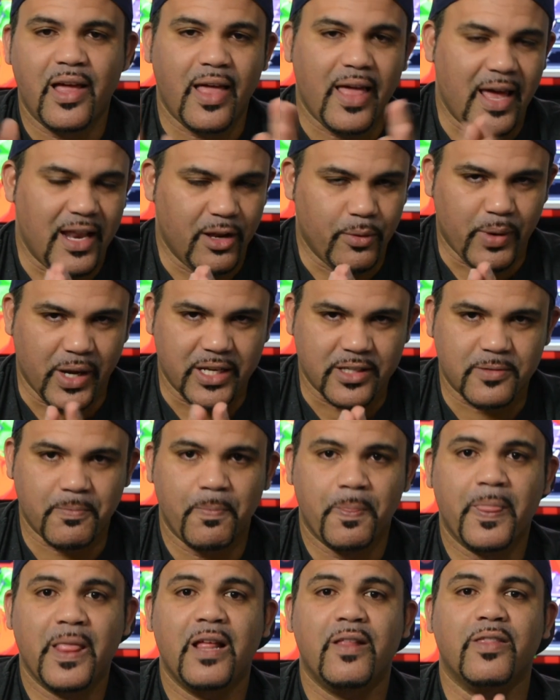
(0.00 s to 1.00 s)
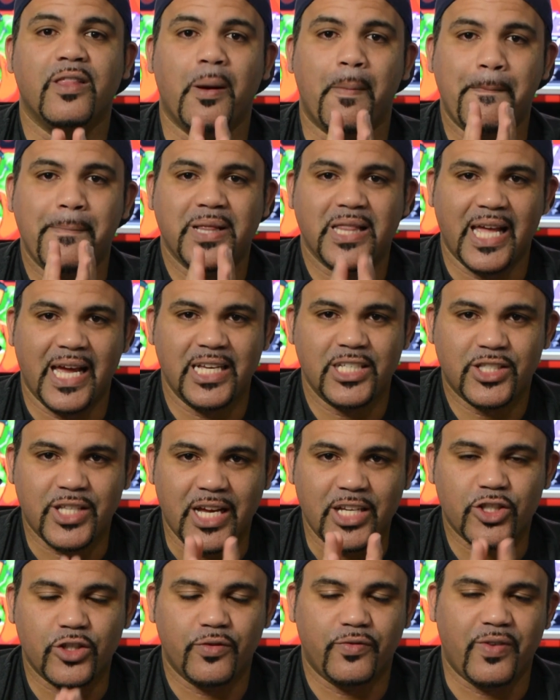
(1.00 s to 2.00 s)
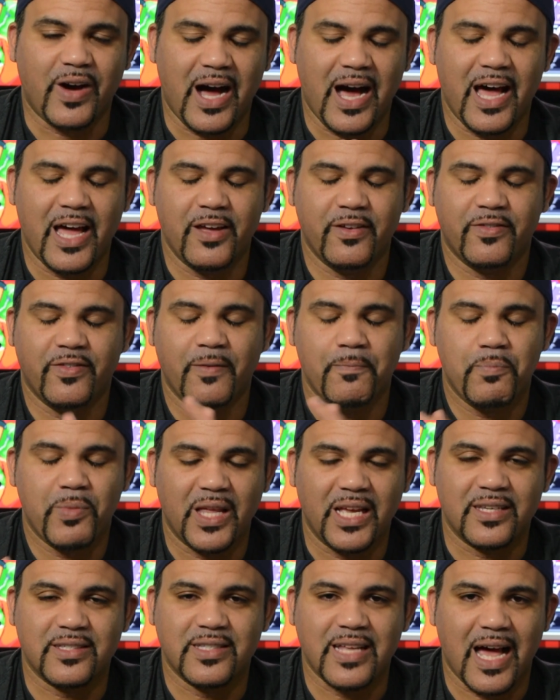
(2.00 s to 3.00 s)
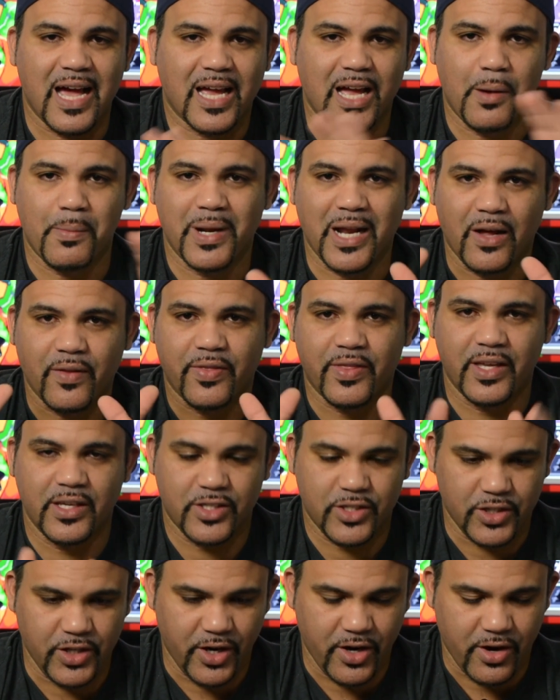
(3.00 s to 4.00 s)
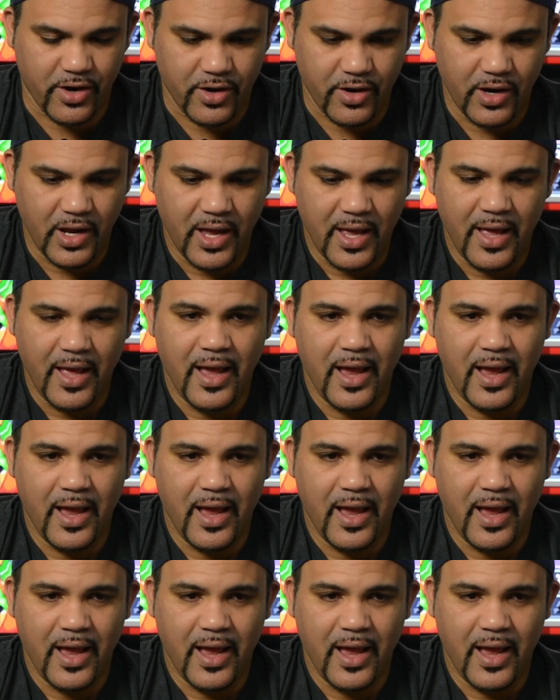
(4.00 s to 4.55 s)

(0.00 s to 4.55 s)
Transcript: Anyways, the PlayStation 5 is not coming out this year.